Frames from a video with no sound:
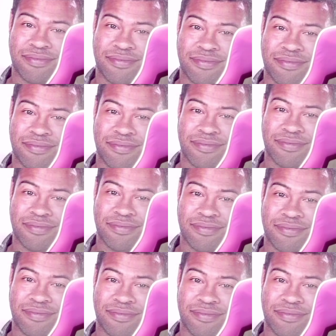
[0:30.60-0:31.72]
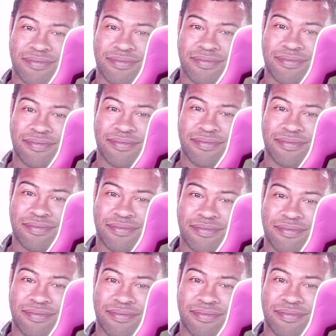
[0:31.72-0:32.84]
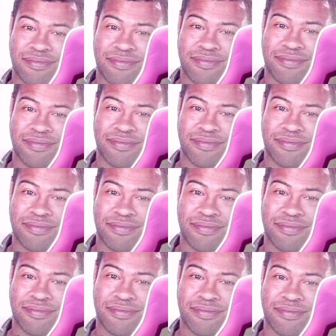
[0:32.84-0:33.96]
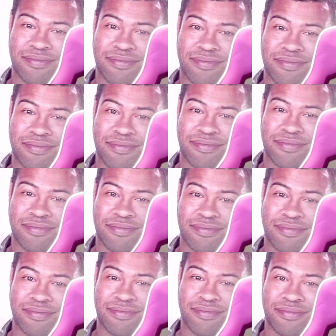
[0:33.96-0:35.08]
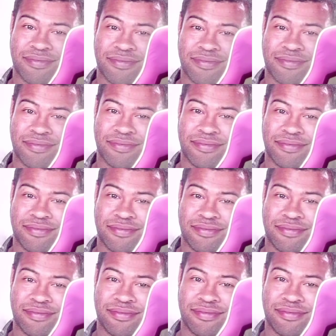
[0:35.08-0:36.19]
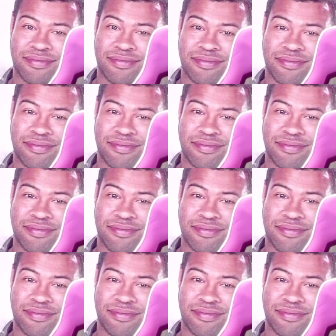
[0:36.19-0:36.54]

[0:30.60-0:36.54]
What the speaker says: No words are spoken by the person on screen.